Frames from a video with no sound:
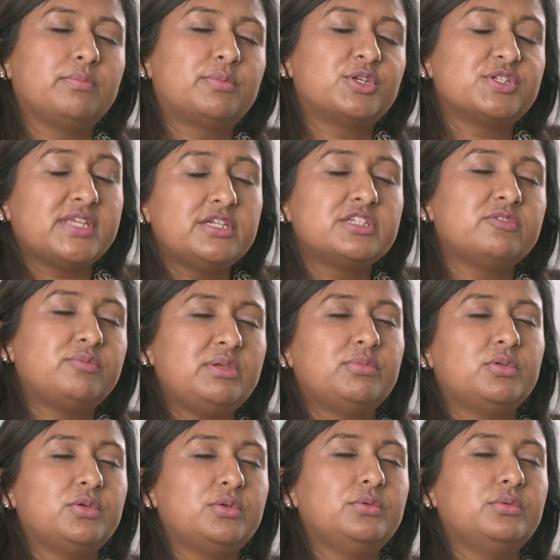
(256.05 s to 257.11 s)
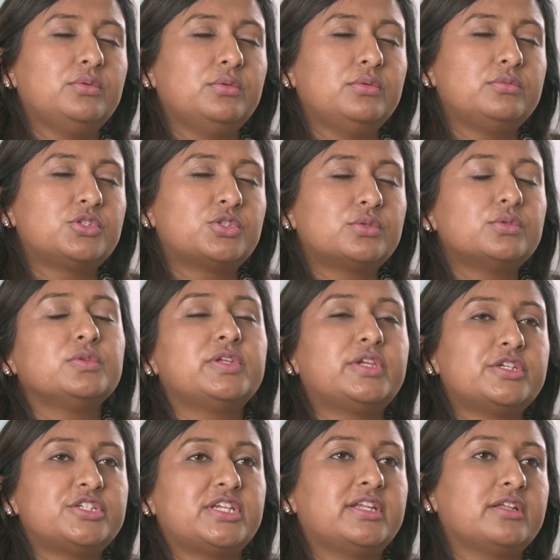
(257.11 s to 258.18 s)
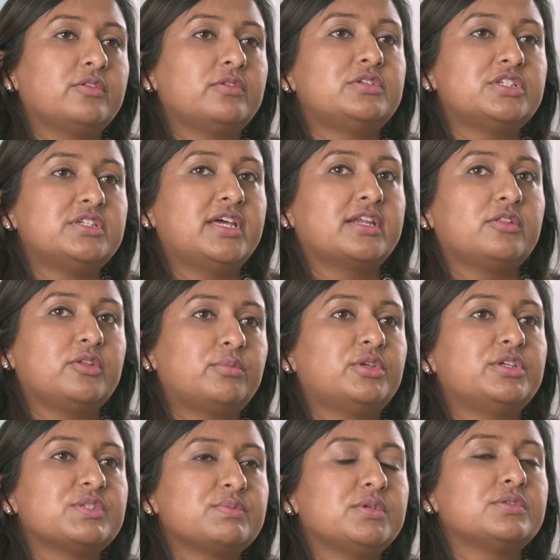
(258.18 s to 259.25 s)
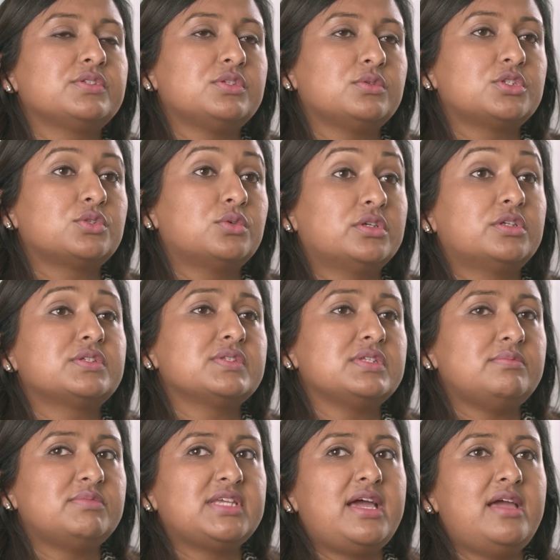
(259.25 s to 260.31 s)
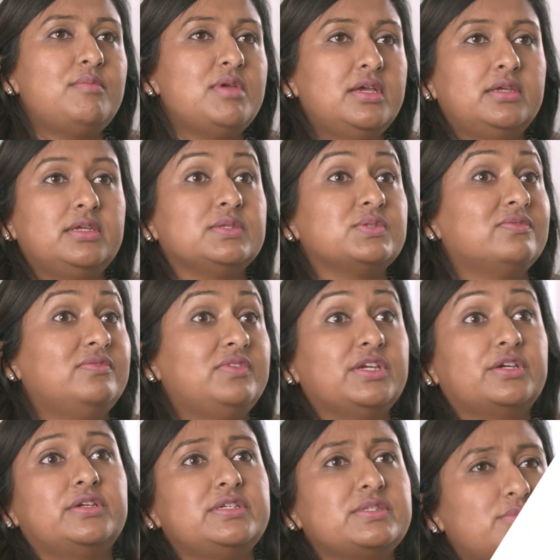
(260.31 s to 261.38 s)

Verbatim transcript: the percentage of people who truly are gen genetically predisposed to a shorter sleep time is very